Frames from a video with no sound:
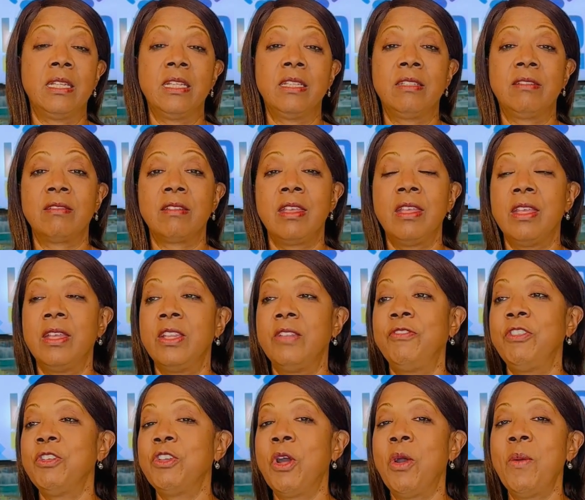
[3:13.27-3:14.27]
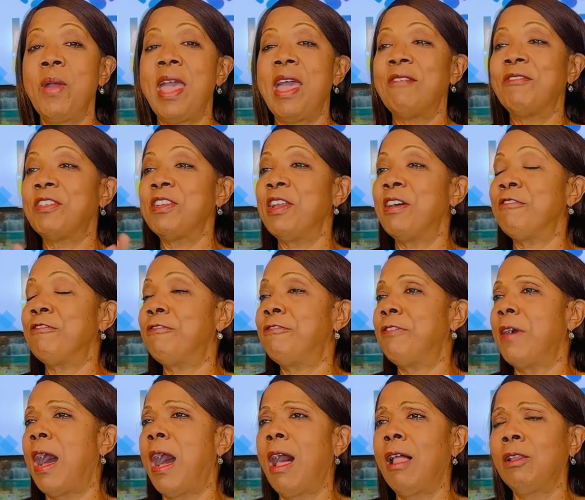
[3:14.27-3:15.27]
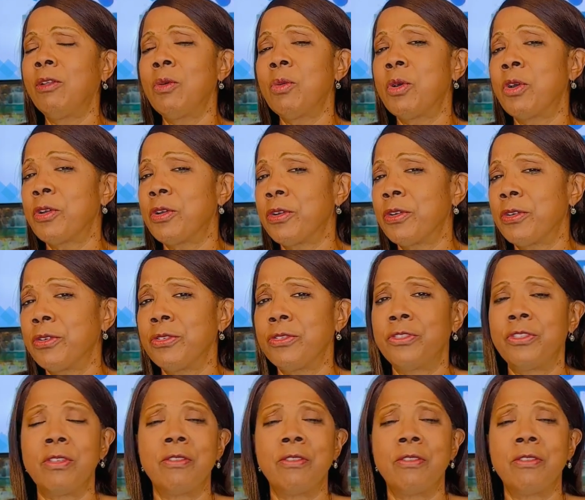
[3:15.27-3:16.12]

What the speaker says: It's, if you don't have enough followers,